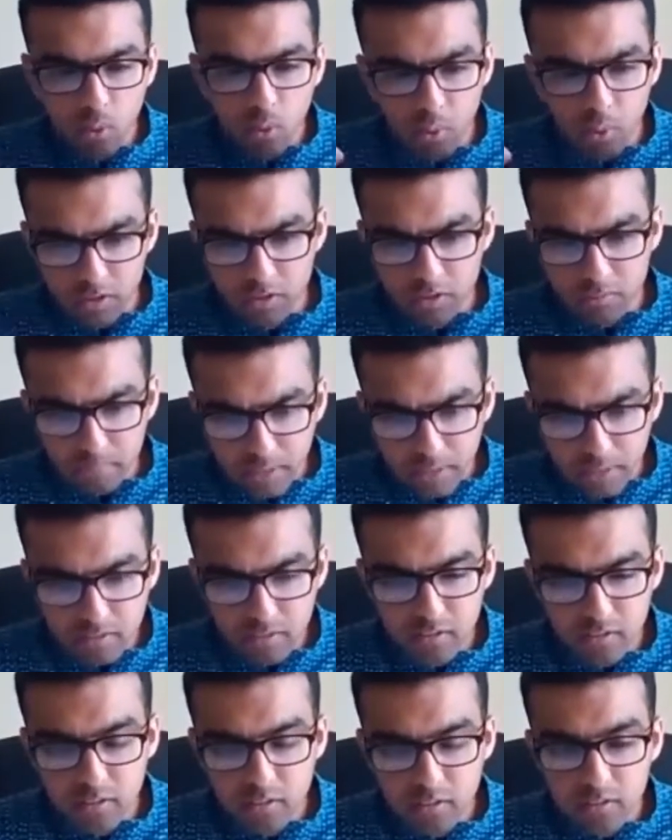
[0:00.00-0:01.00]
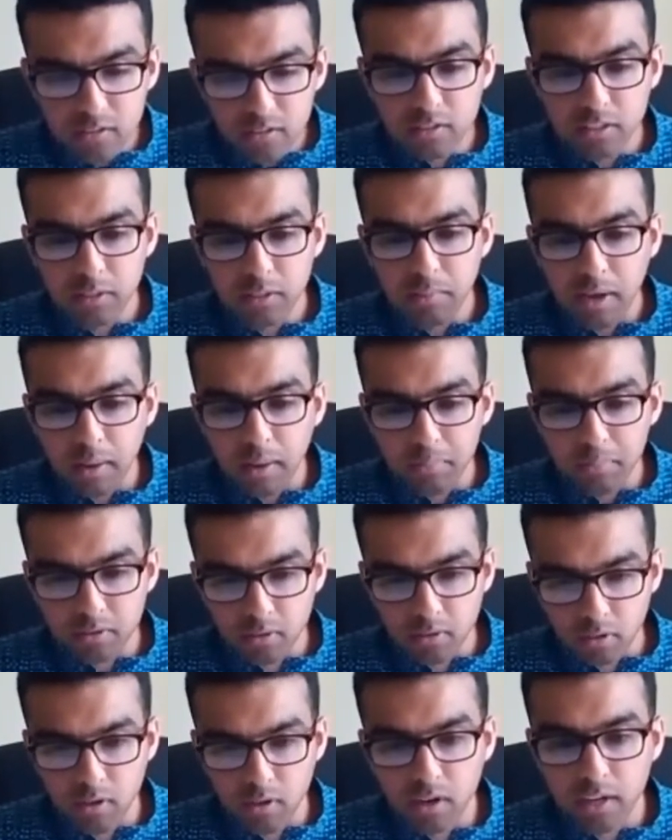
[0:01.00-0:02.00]
what does masculinity perhaps
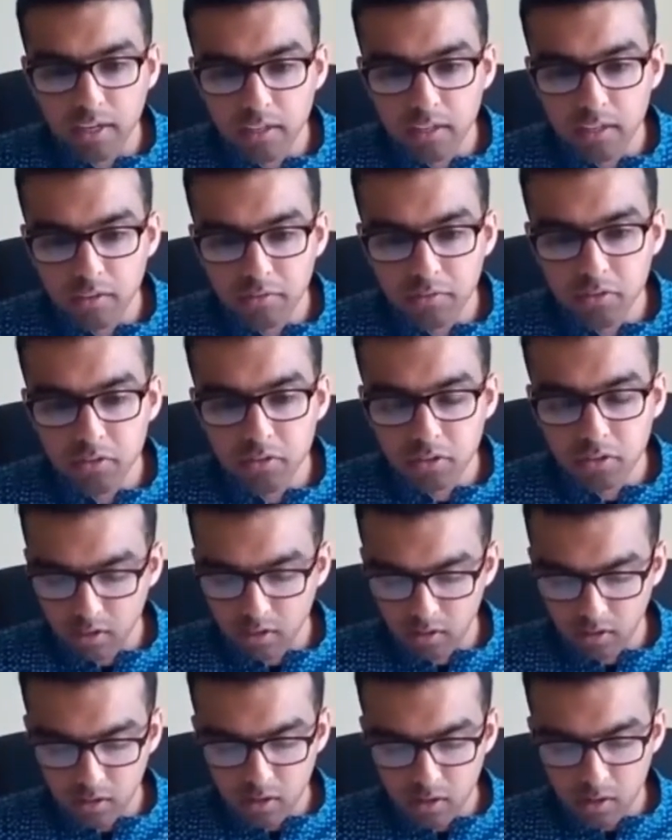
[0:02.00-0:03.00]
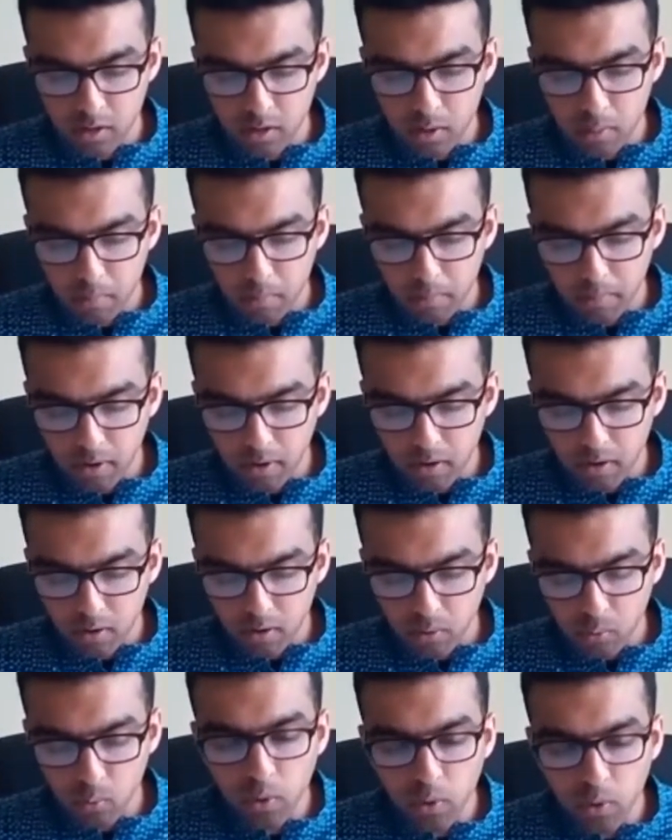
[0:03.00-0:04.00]
look like in the future, but
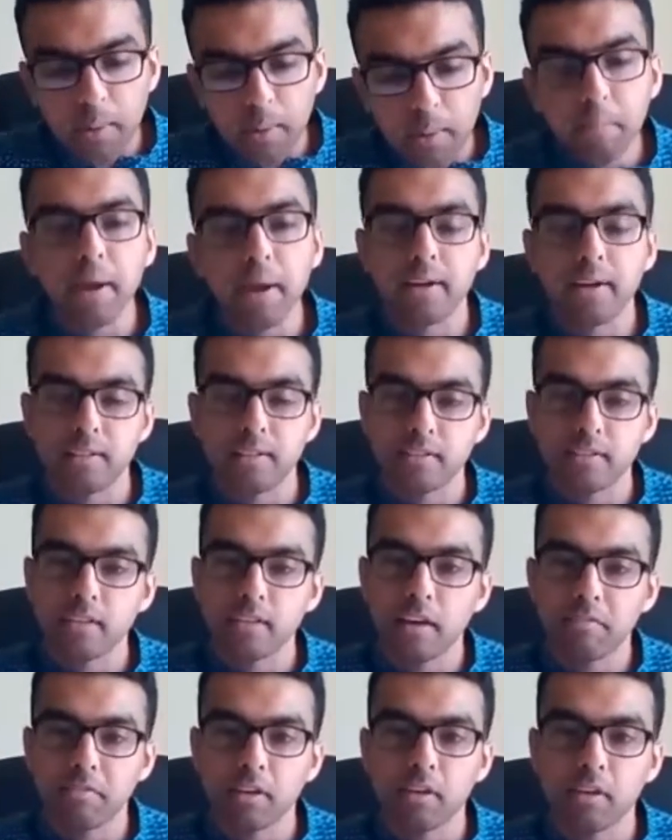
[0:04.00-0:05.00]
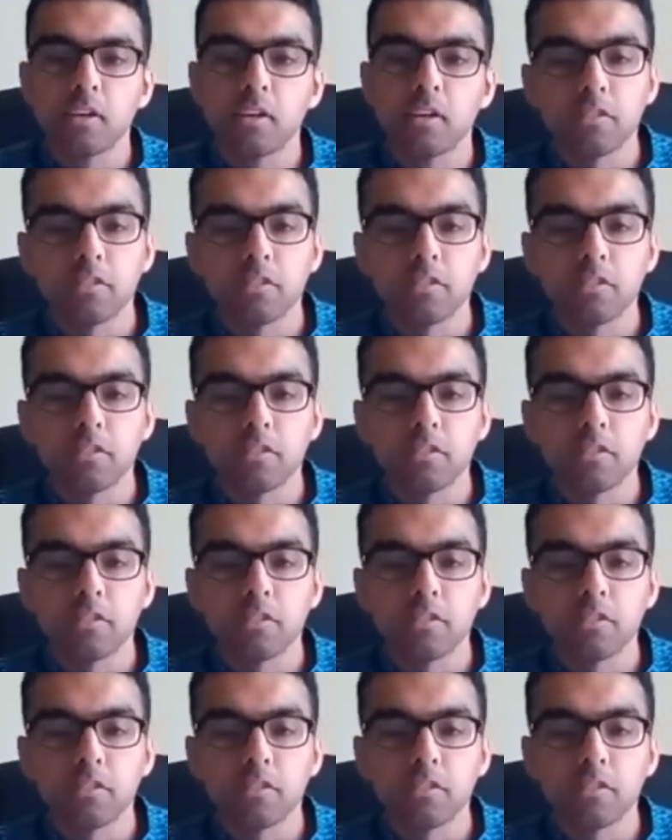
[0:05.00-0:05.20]
what impact it's having.